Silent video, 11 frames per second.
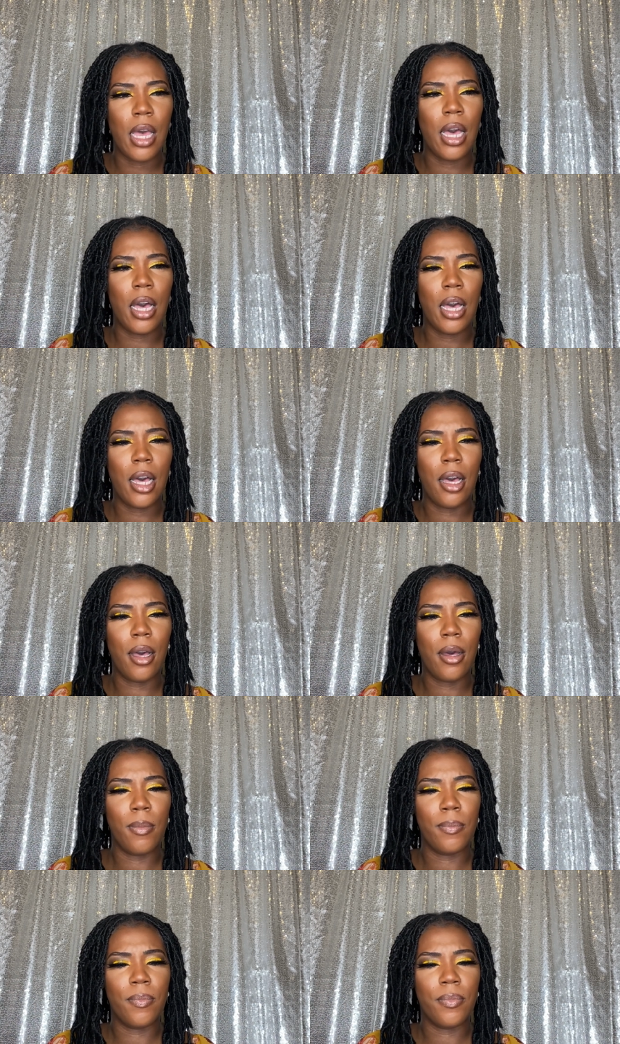
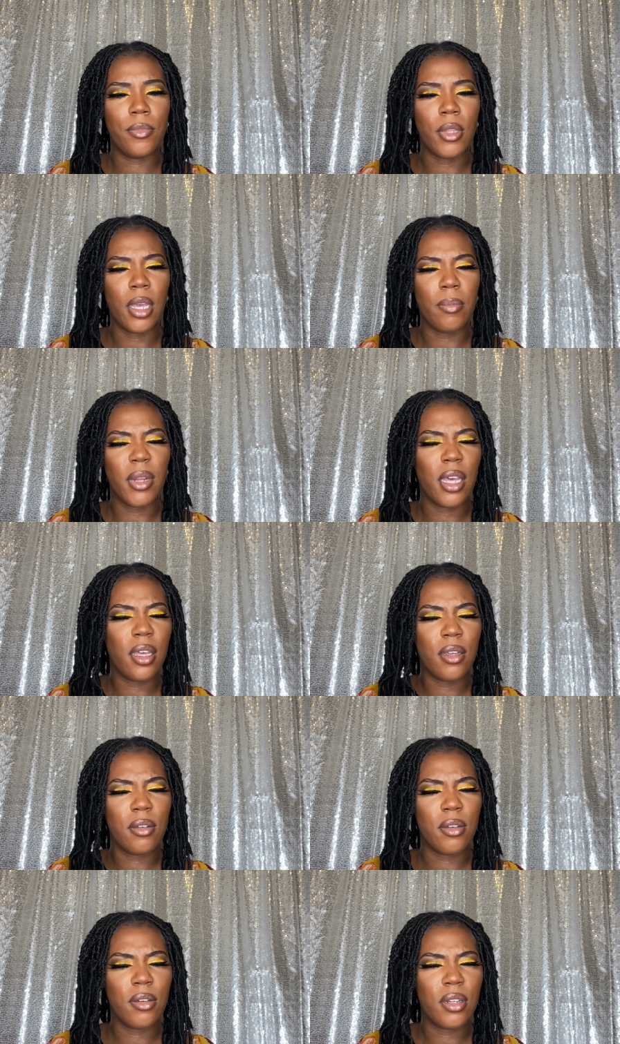I'm not
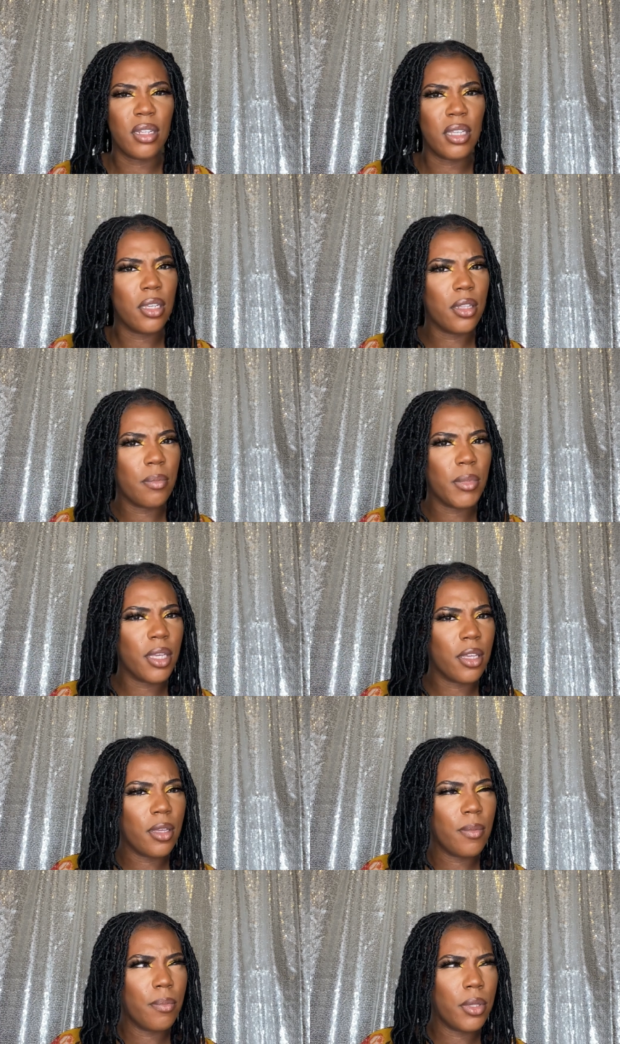gonna link the
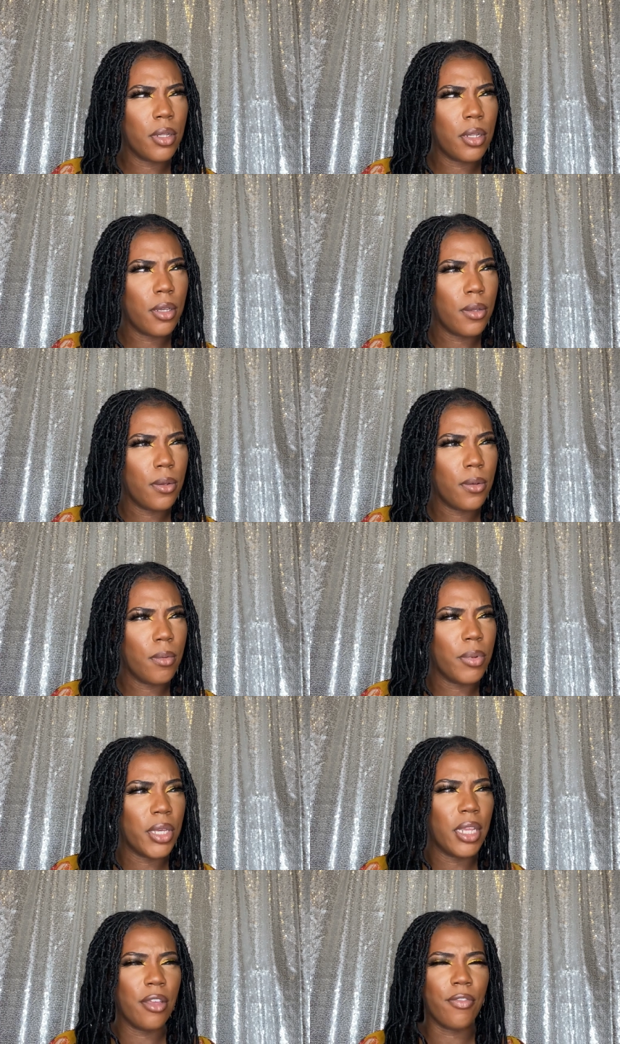makeup below,
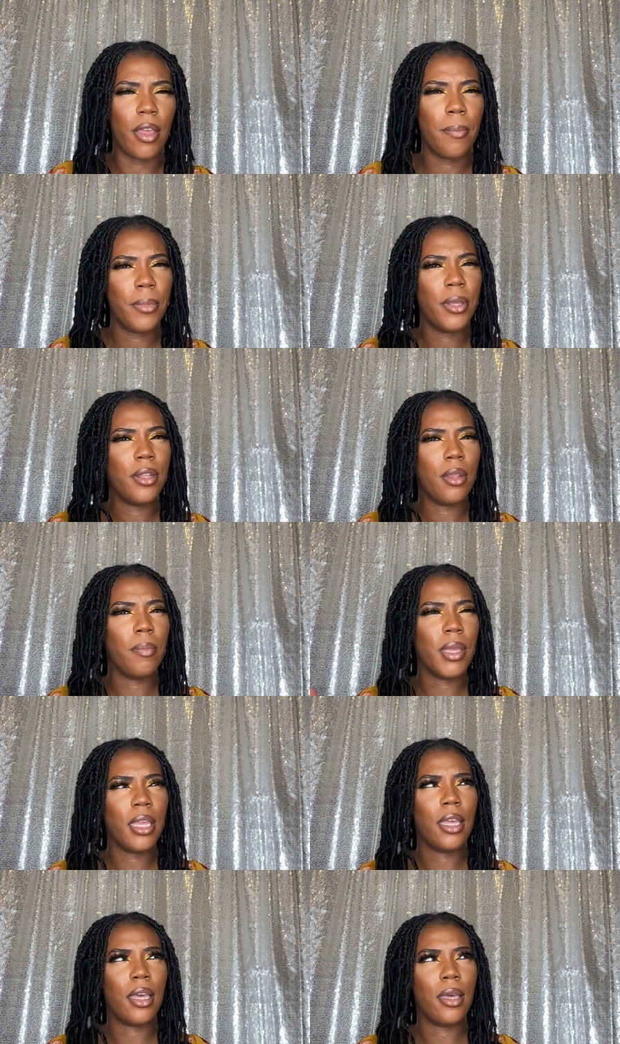but if I put the
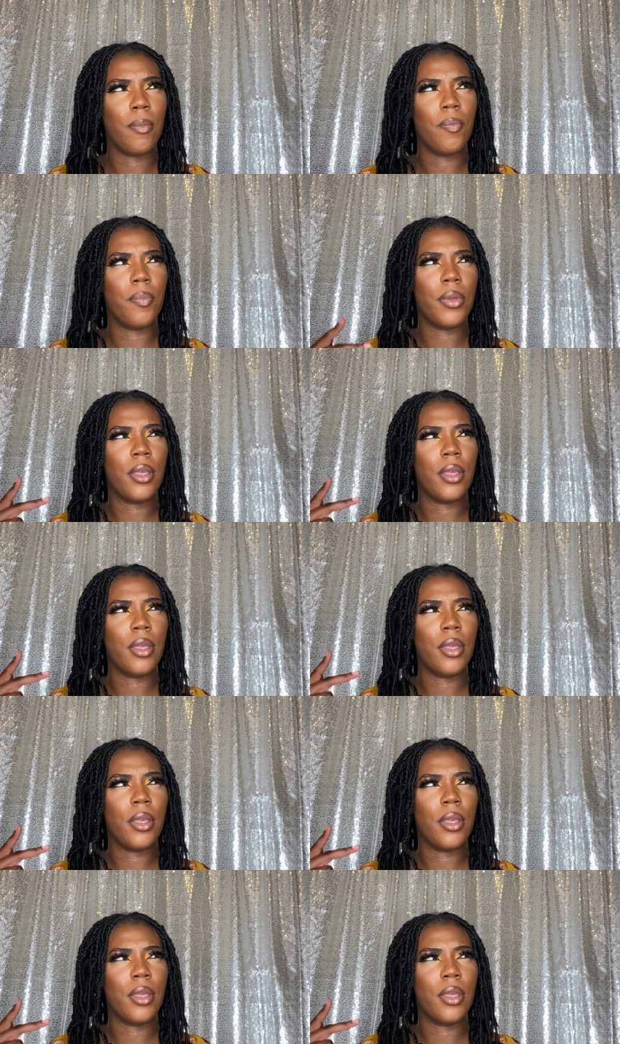makeup